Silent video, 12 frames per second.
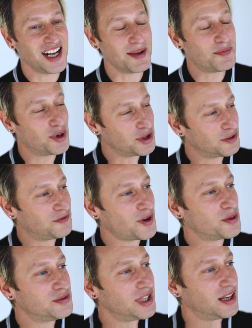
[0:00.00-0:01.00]
And I put the
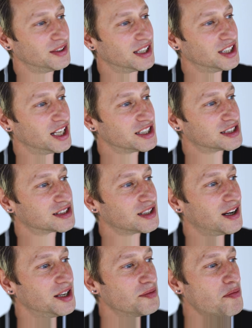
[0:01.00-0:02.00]
phone down and I
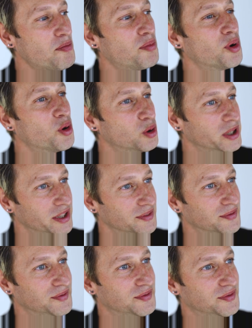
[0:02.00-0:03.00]
started bawling.